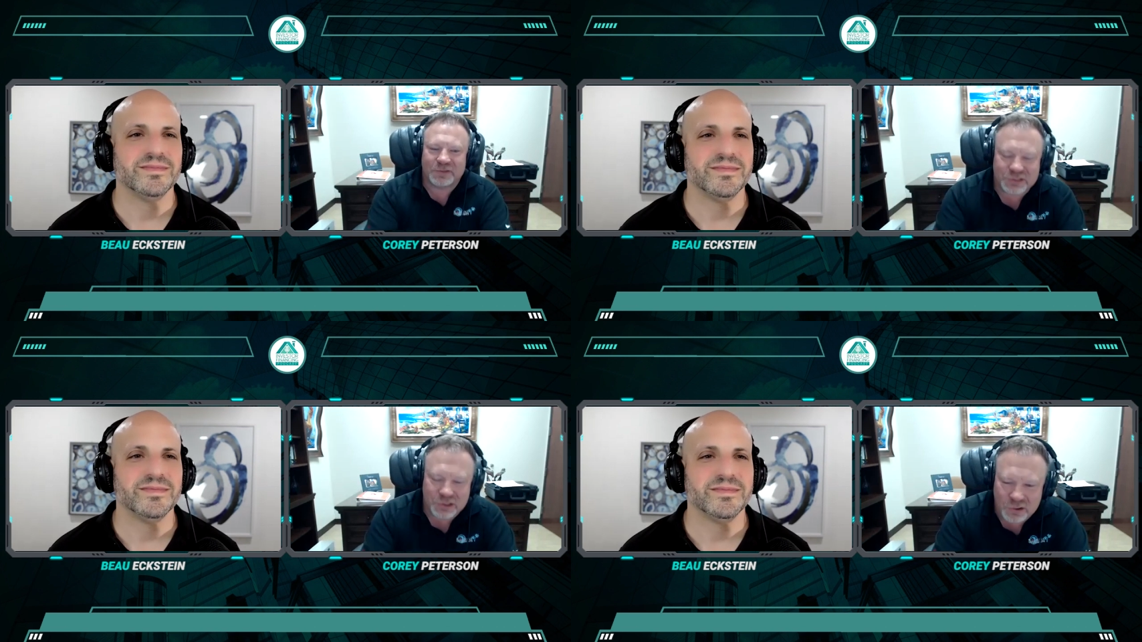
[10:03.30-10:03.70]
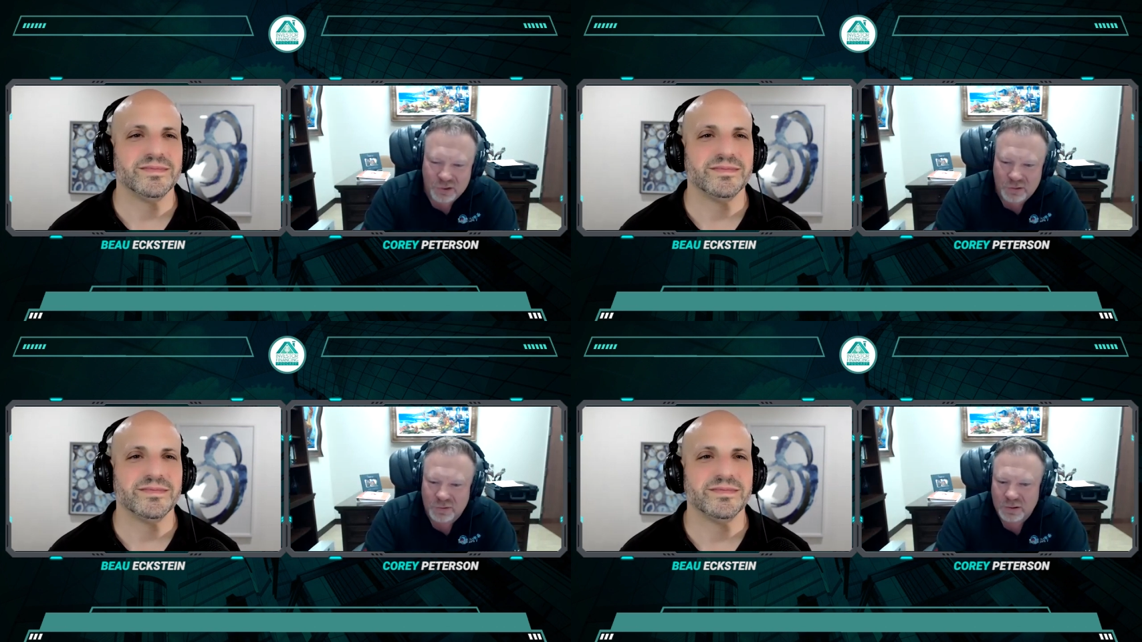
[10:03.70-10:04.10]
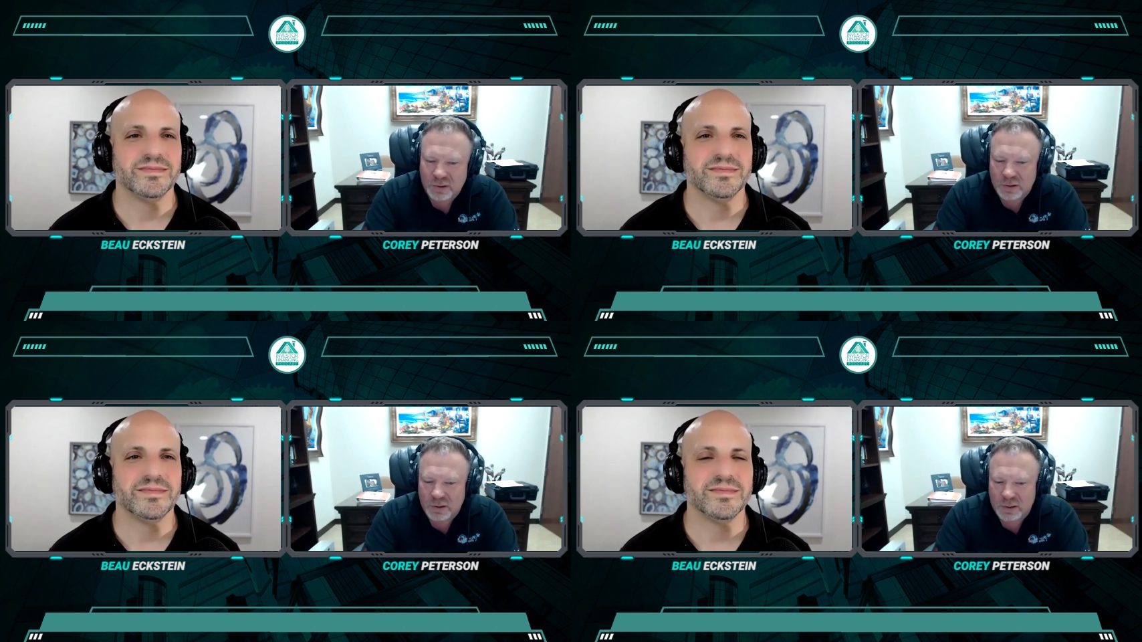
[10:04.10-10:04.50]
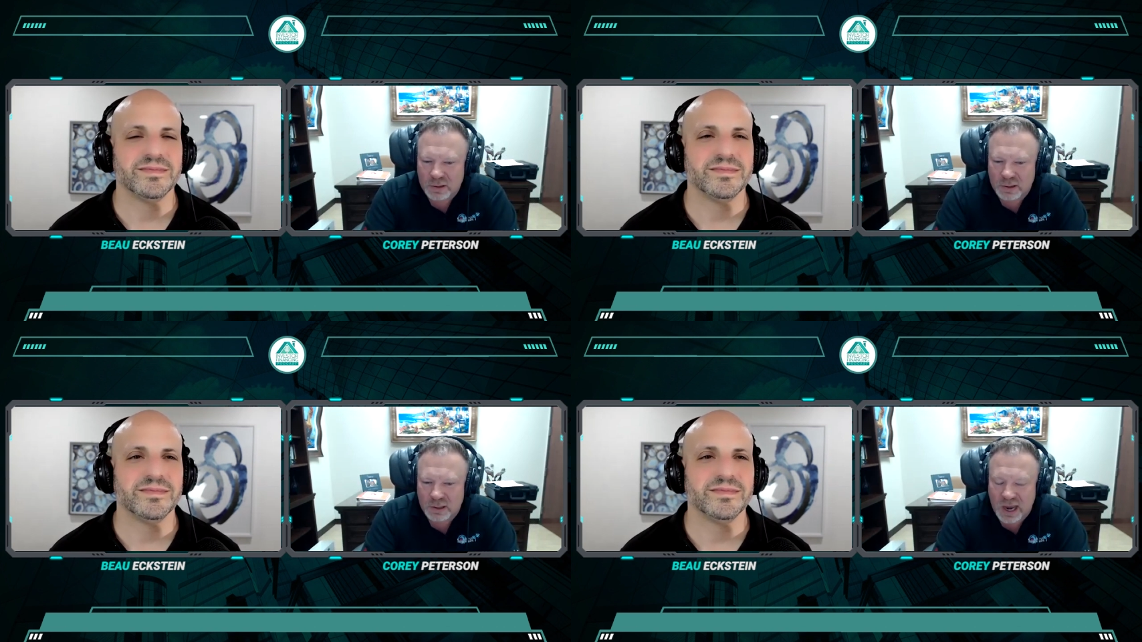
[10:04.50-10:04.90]
Speaker 1: so
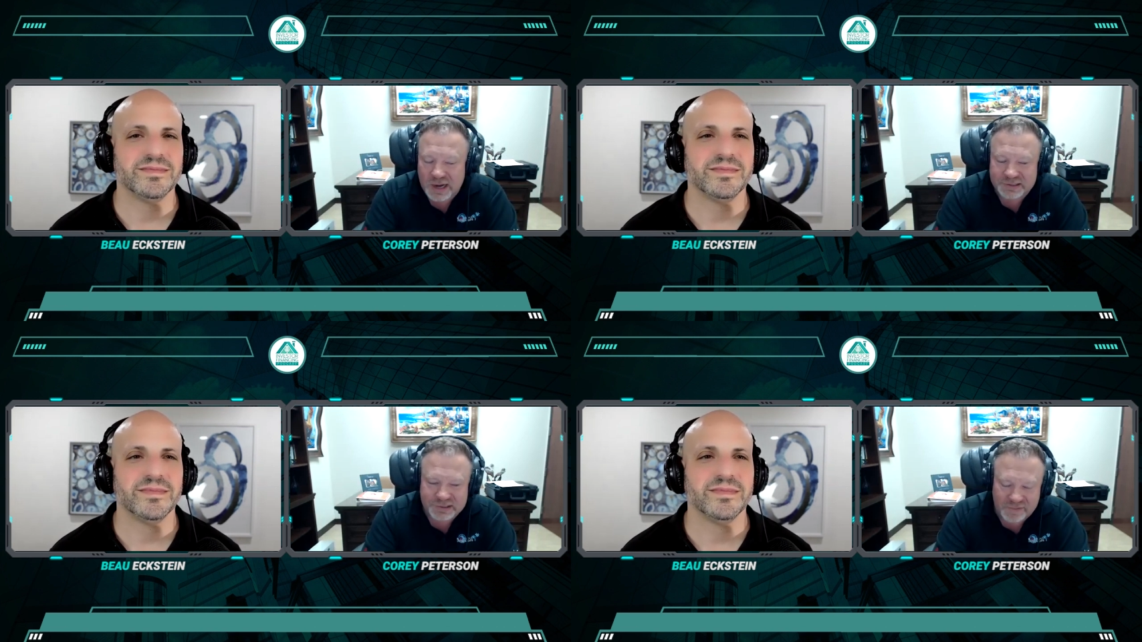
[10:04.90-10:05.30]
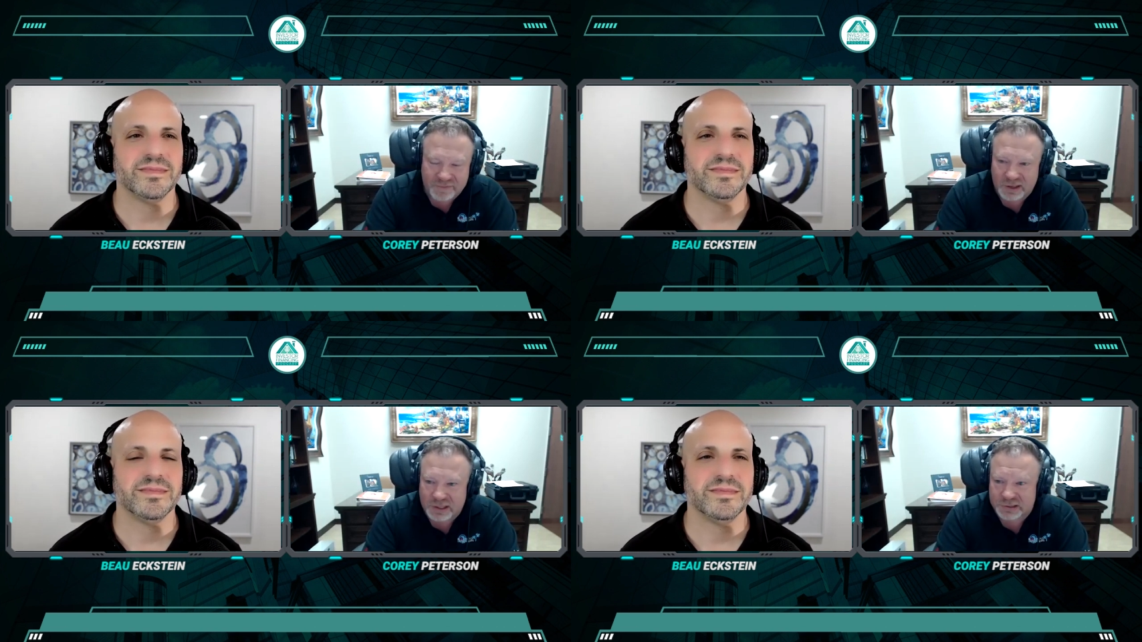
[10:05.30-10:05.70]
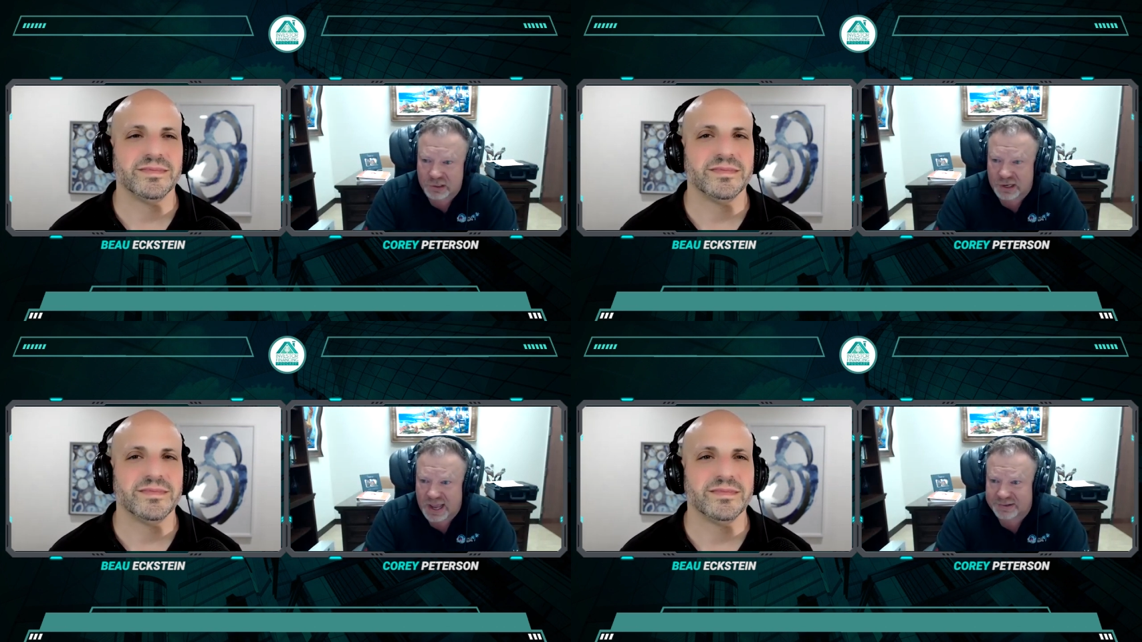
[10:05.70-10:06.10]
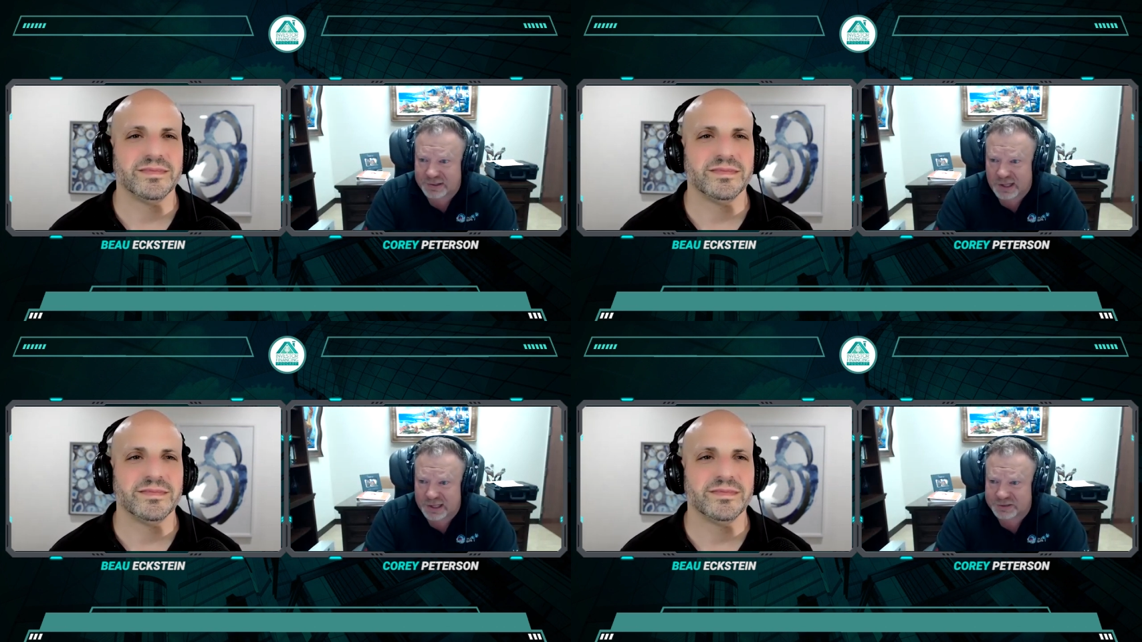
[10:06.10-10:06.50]
i just i feel like it's a good
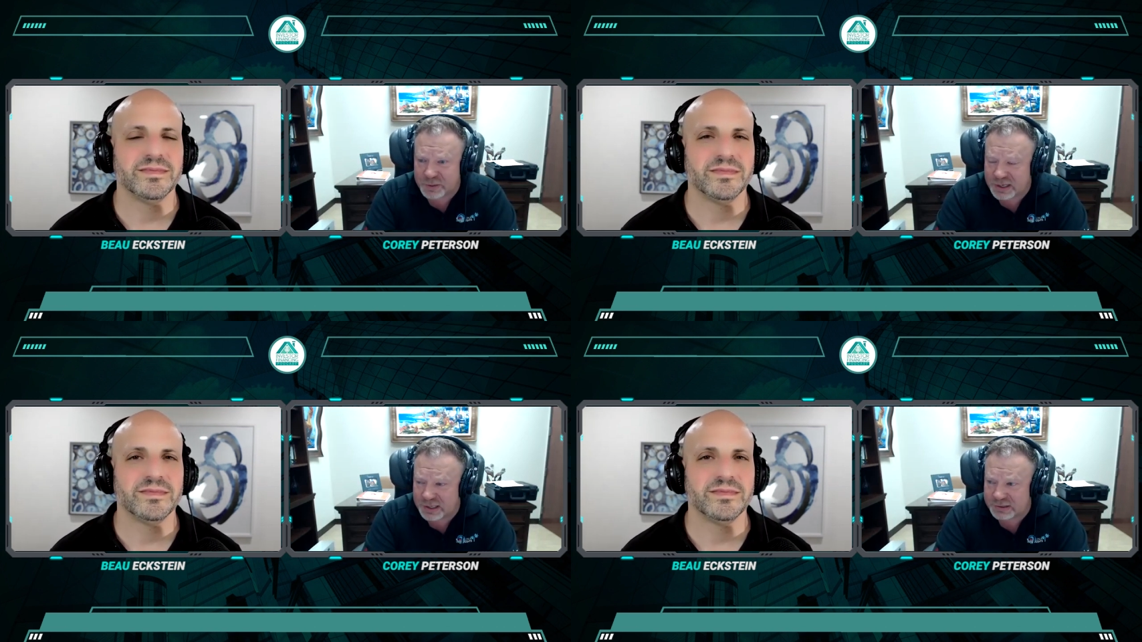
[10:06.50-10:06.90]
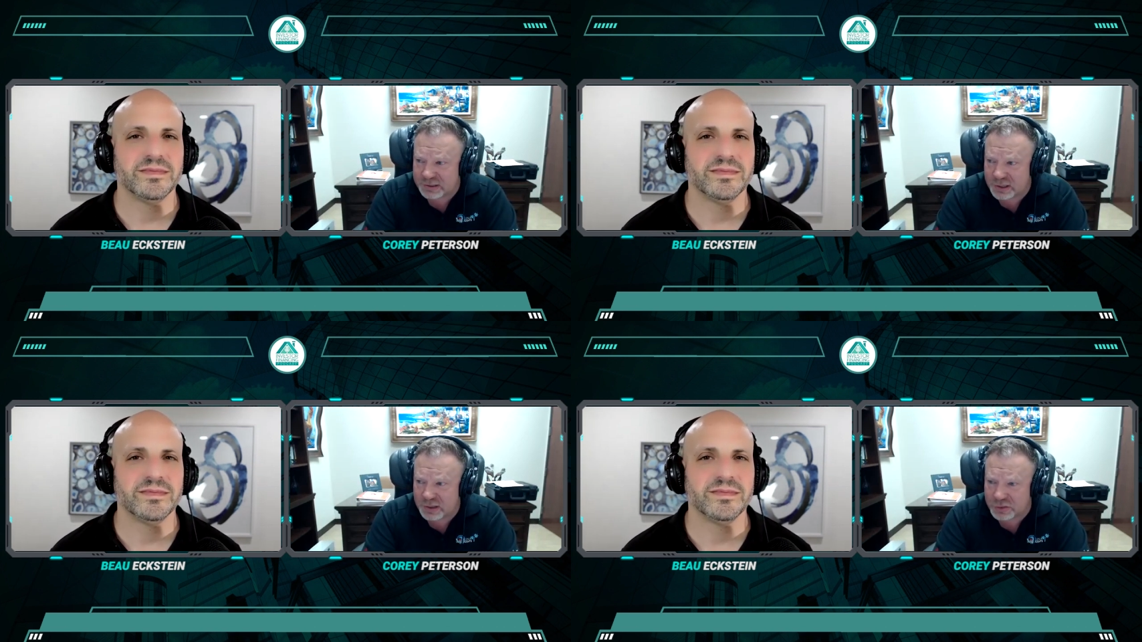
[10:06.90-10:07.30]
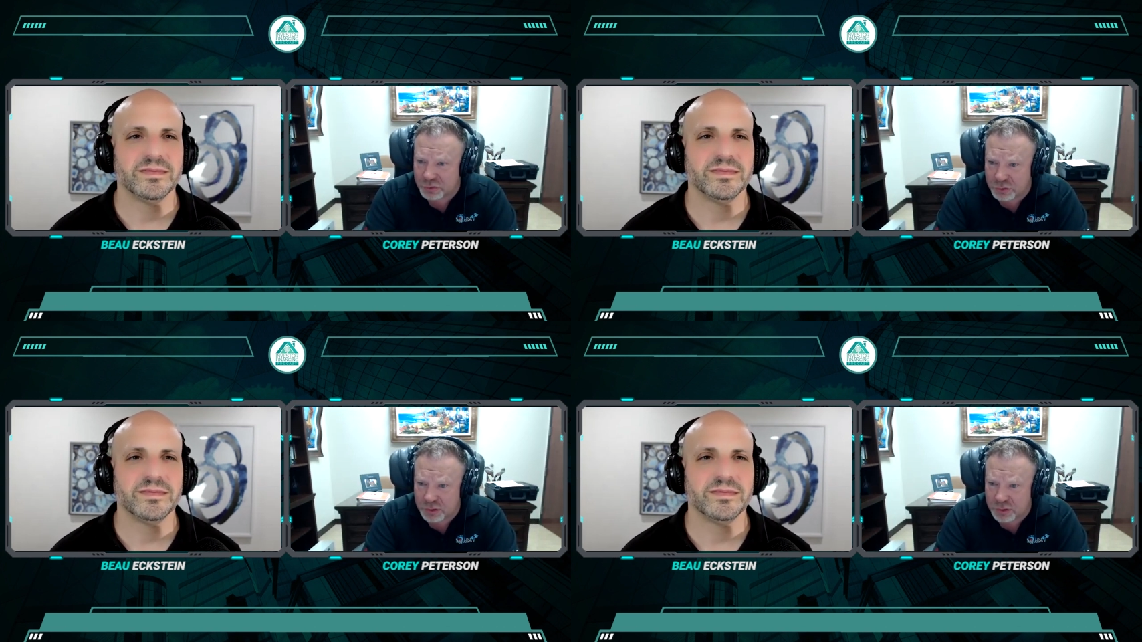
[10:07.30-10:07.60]
asset class because the